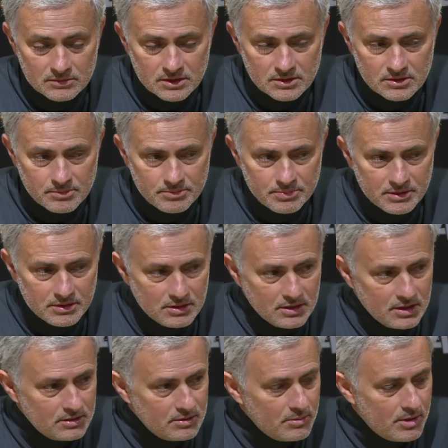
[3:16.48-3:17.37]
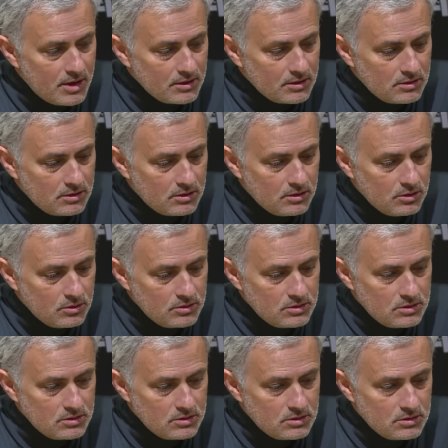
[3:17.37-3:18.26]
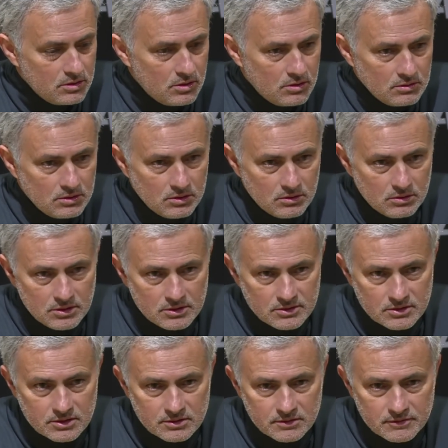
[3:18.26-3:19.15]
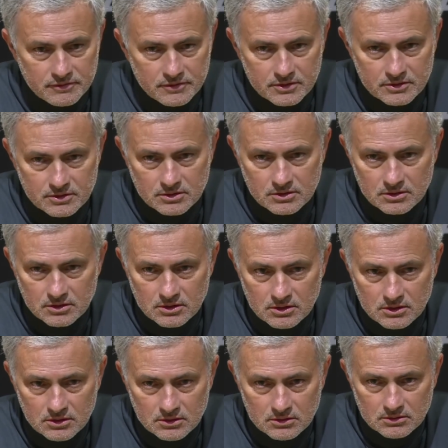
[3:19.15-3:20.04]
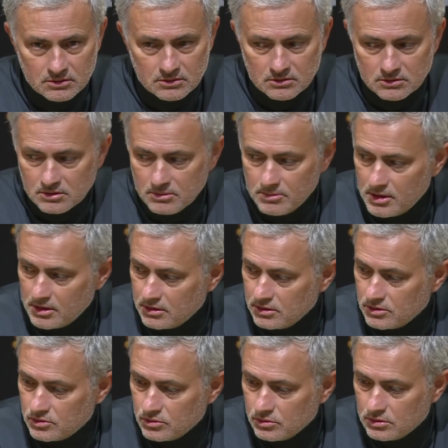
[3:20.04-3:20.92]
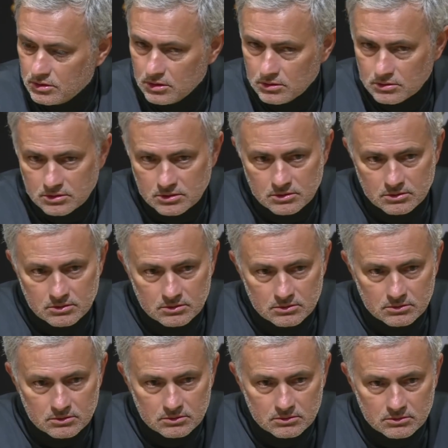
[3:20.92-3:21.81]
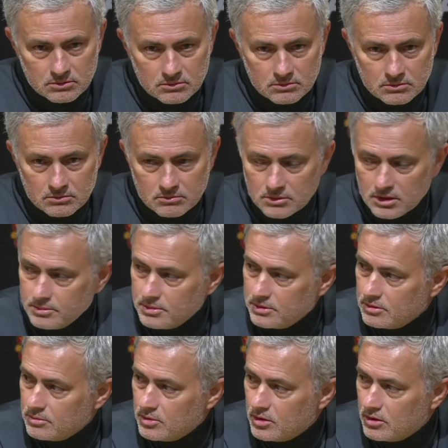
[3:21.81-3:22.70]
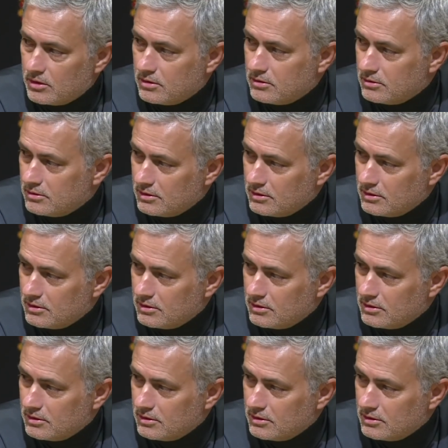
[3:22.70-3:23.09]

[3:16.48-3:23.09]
it's a pity that the market closes only on the 31st the market should close maybe tomorrow